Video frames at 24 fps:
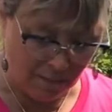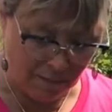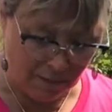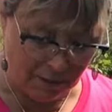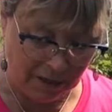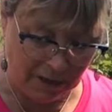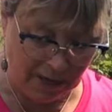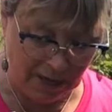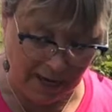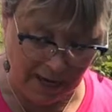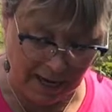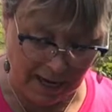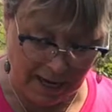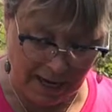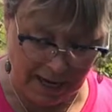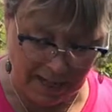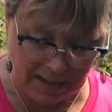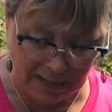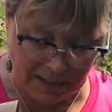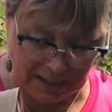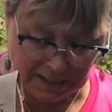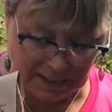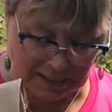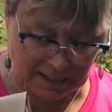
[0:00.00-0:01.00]
but
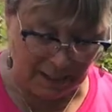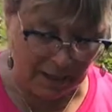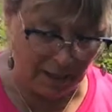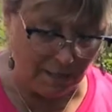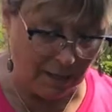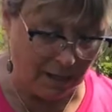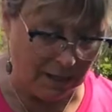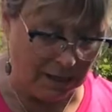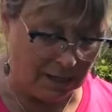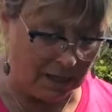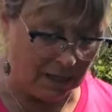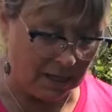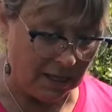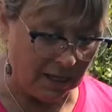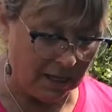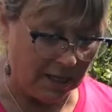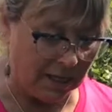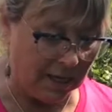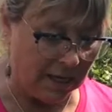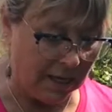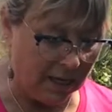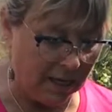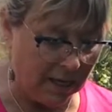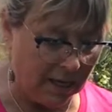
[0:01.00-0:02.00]
again, the same
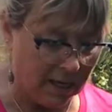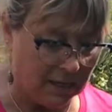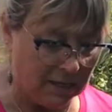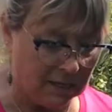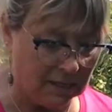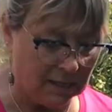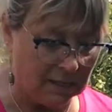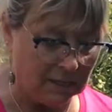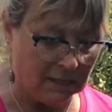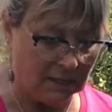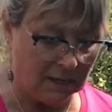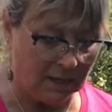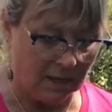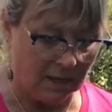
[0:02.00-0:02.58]
idea is